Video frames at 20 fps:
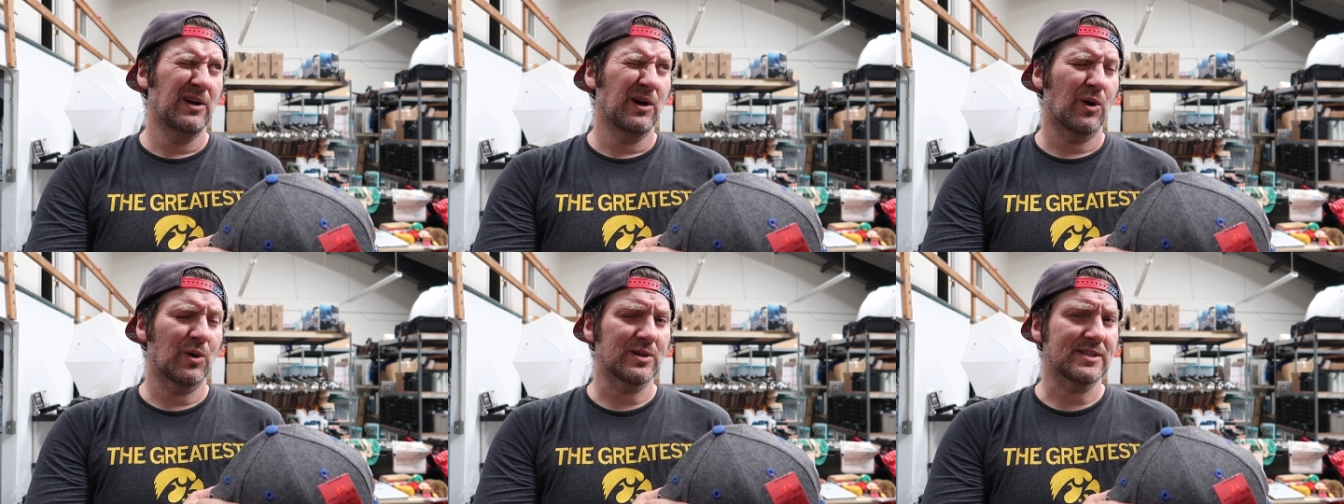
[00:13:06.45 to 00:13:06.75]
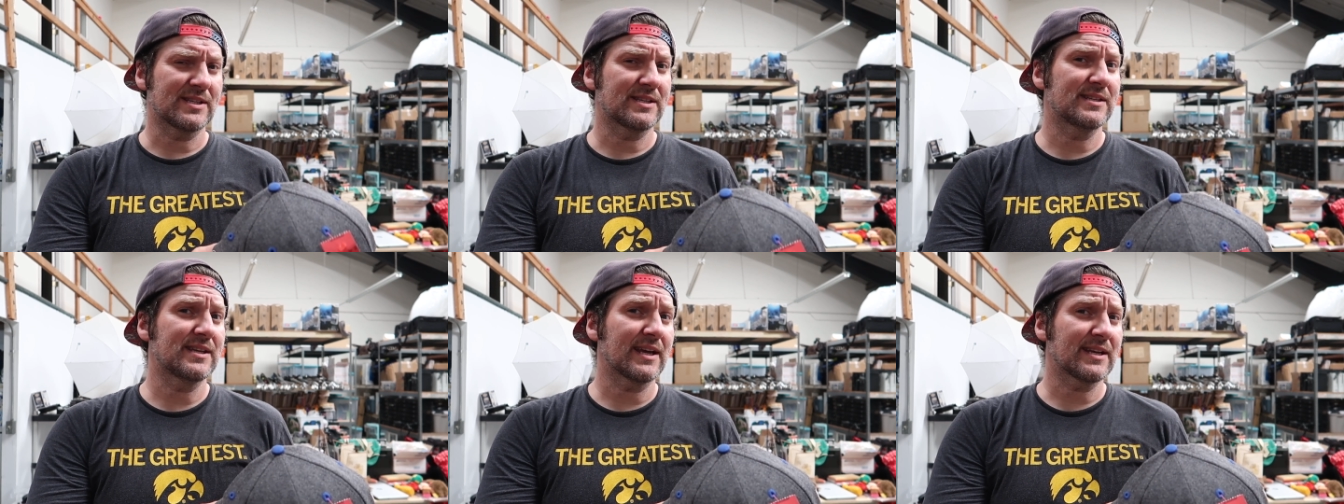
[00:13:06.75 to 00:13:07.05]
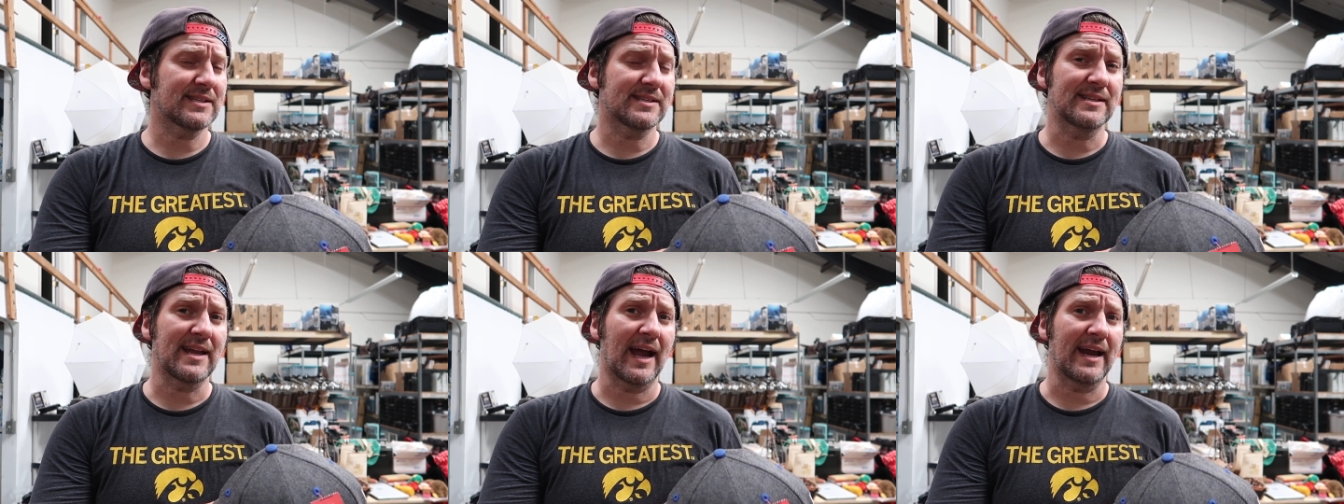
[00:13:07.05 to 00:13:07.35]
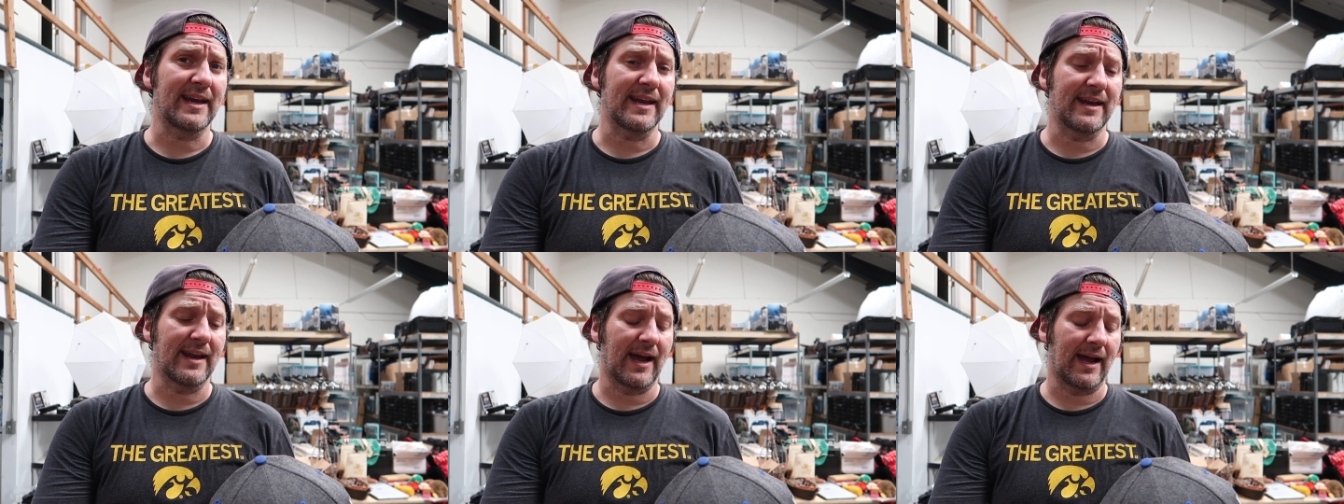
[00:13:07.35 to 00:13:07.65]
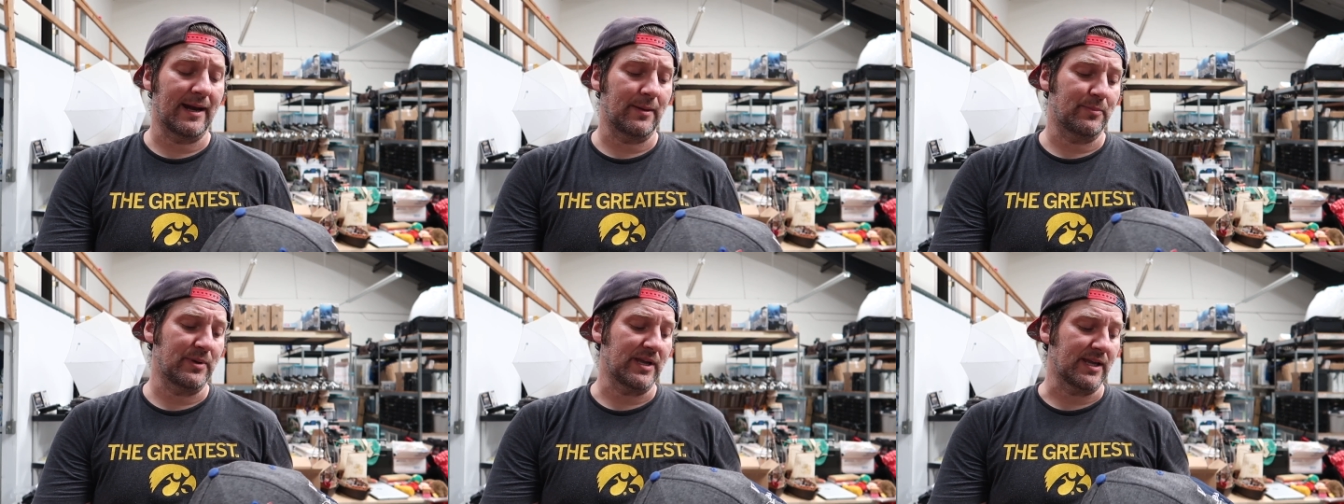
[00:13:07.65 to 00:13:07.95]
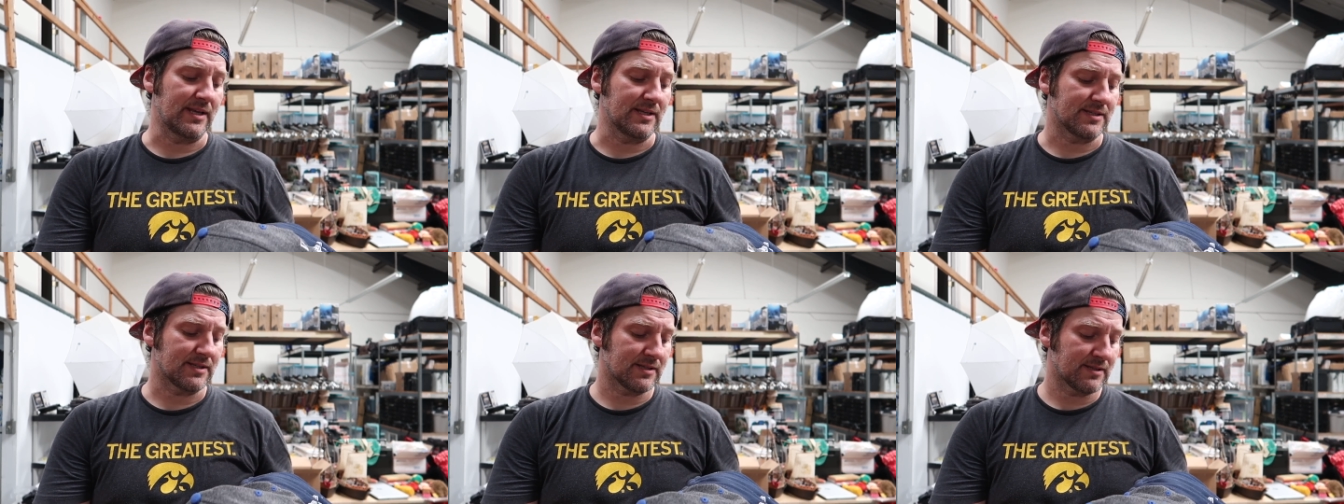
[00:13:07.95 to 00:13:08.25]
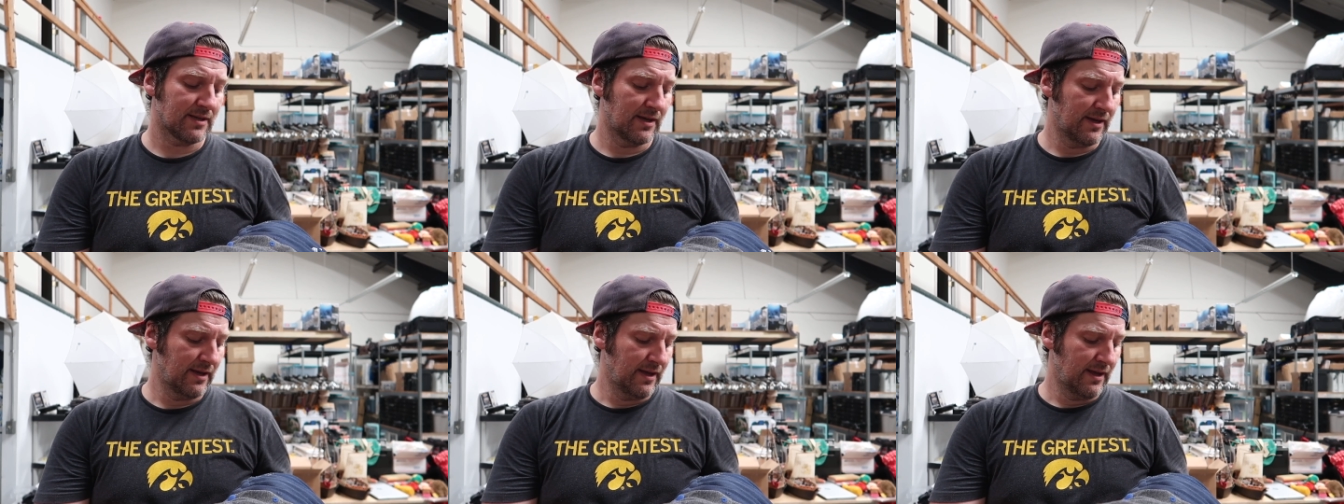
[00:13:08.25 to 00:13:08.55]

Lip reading: or $6.99 a piece.